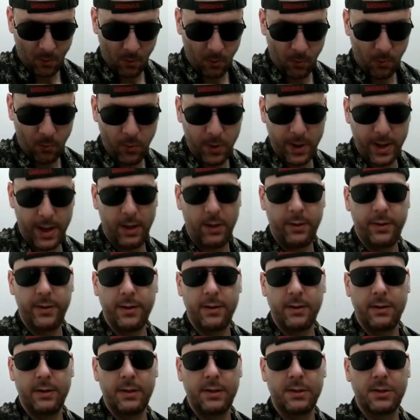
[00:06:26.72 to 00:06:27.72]
Well,
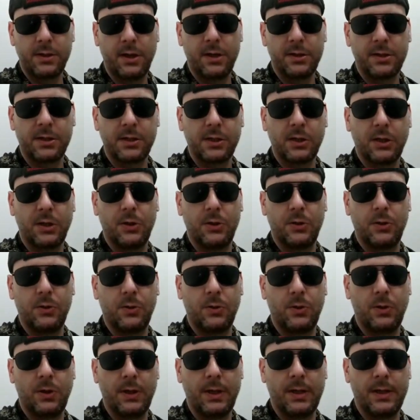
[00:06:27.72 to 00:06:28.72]
there is
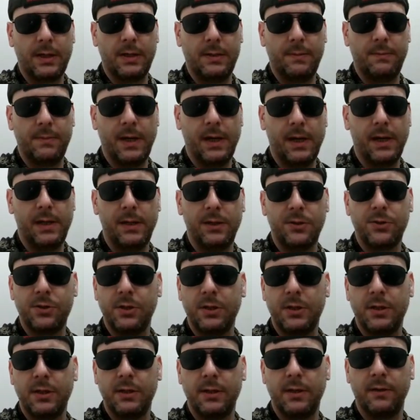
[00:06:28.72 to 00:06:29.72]
also, in
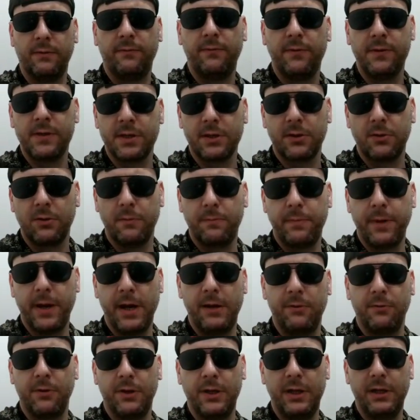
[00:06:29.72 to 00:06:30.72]
addition to the physical
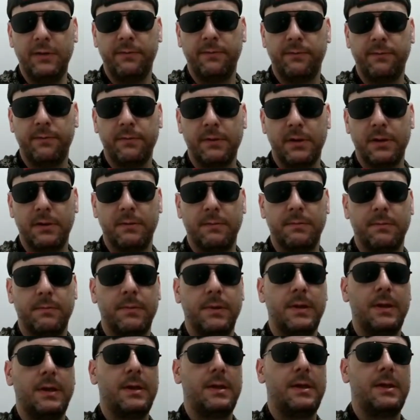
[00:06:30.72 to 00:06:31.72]
pain relief,
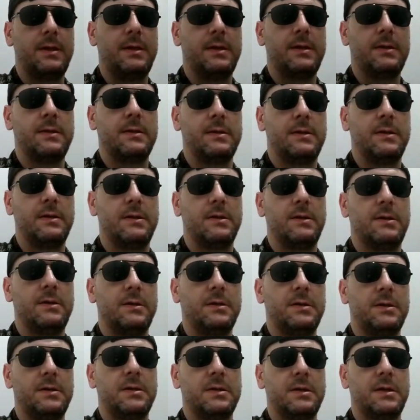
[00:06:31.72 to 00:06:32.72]
there
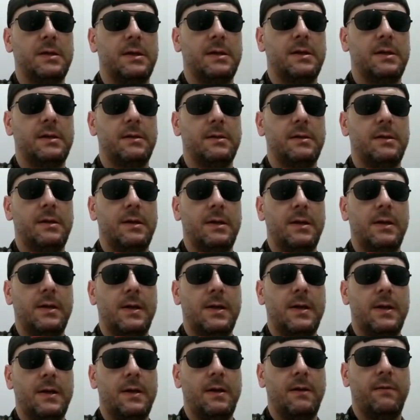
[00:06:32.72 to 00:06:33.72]
is
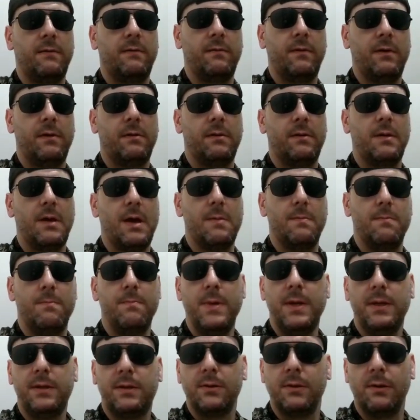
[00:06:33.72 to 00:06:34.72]
a
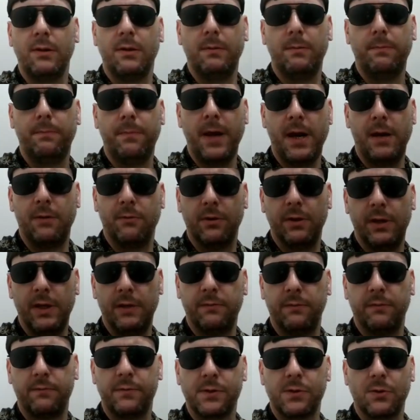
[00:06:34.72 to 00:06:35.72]
mental pain
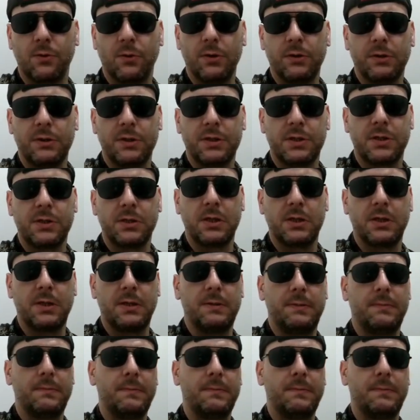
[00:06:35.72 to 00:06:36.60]
relief of sorts.